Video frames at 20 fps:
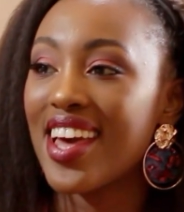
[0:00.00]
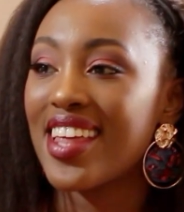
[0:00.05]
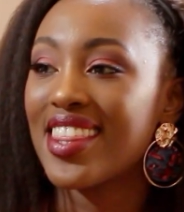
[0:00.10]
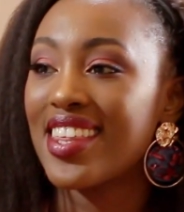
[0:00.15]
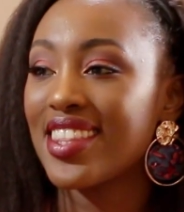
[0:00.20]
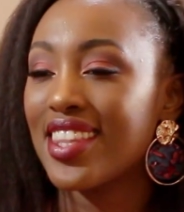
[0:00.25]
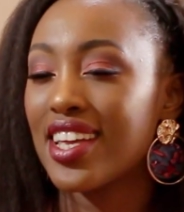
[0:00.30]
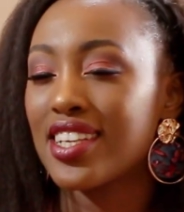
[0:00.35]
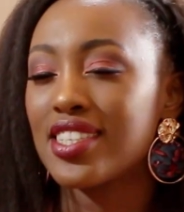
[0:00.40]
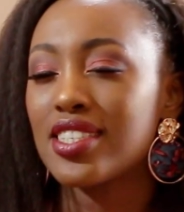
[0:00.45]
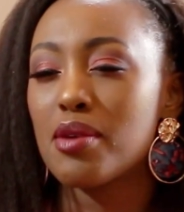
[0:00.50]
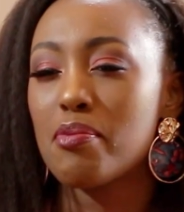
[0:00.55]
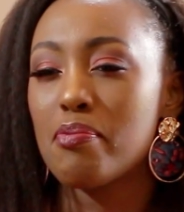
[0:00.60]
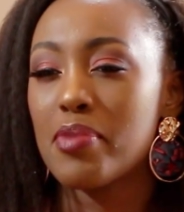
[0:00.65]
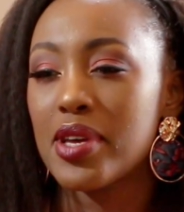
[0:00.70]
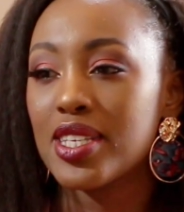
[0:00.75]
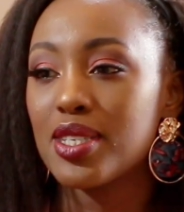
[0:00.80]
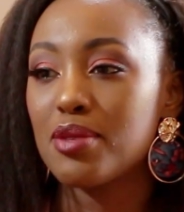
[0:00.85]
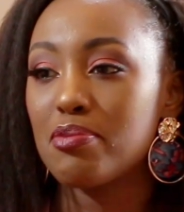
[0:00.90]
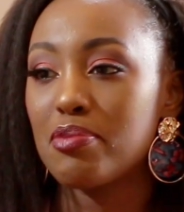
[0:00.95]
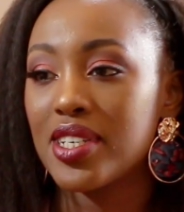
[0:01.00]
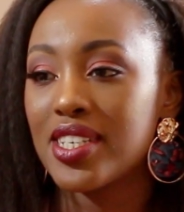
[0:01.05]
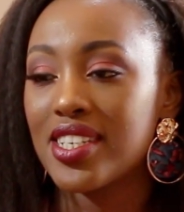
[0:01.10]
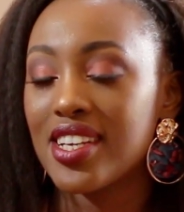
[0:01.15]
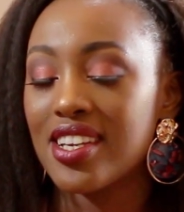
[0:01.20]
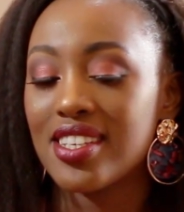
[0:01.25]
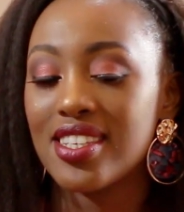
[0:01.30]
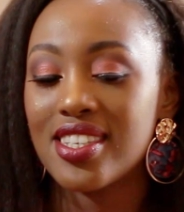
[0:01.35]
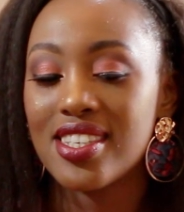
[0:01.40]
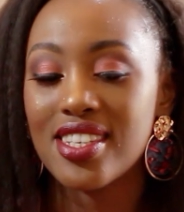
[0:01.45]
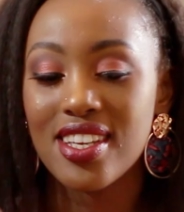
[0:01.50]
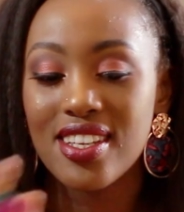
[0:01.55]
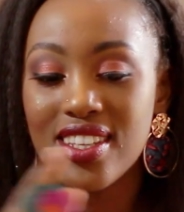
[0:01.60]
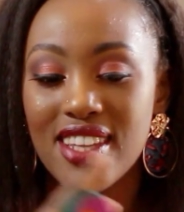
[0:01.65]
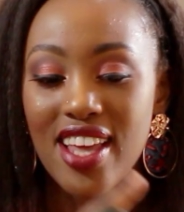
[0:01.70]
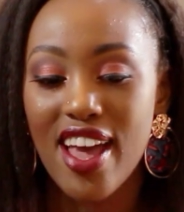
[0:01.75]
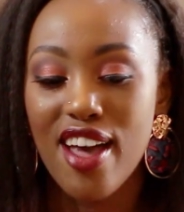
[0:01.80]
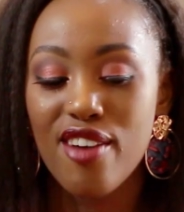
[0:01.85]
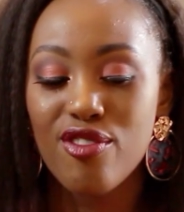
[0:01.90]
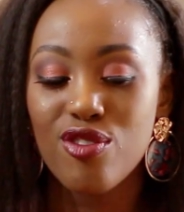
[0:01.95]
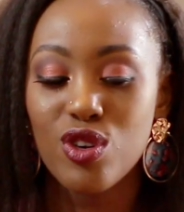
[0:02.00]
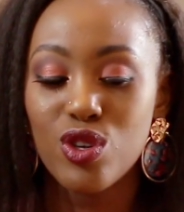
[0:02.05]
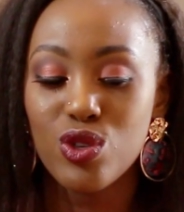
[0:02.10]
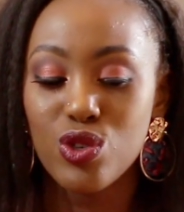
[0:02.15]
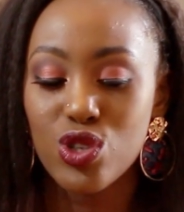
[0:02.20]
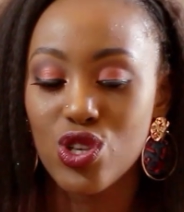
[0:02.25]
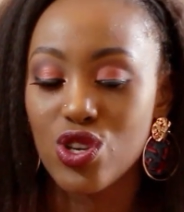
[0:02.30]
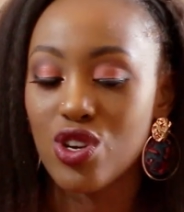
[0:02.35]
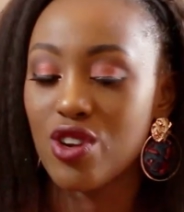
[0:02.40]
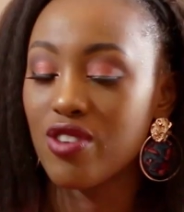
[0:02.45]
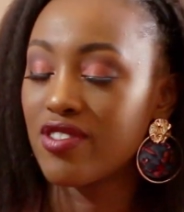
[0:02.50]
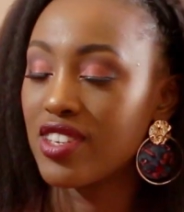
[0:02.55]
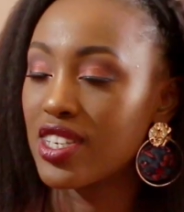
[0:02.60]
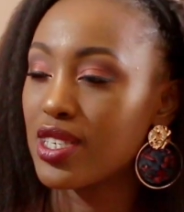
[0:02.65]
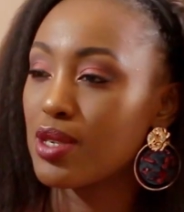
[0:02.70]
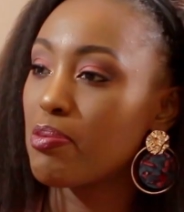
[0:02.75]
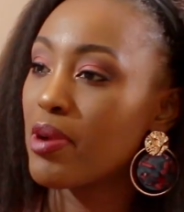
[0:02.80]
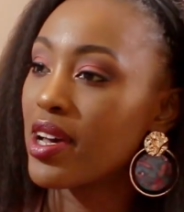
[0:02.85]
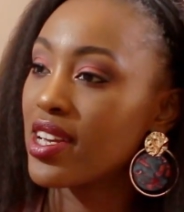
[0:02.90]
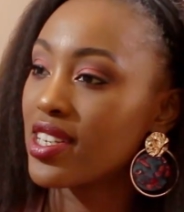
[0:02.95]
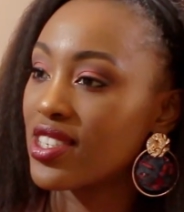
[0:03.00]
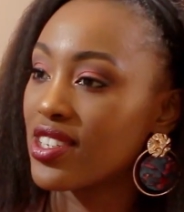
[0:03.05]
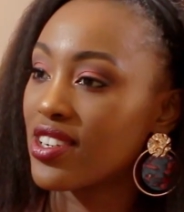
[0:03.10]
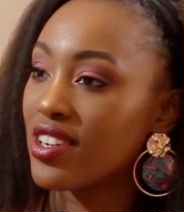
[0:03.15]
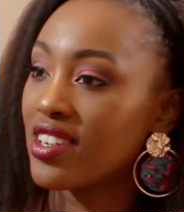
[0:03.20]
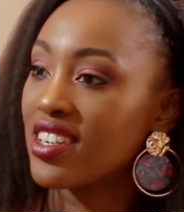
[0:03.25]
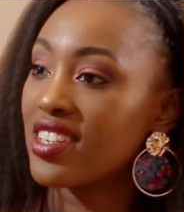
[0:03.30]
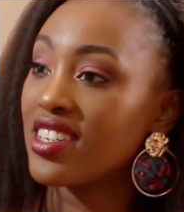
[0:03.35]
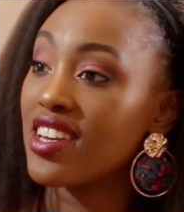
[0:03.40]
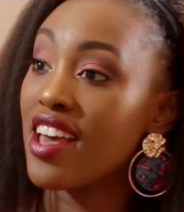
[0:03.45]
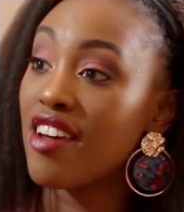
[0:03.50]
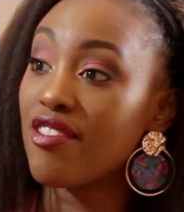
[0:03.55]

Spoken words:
I think that's the best bit, and seeing the evolution of this person in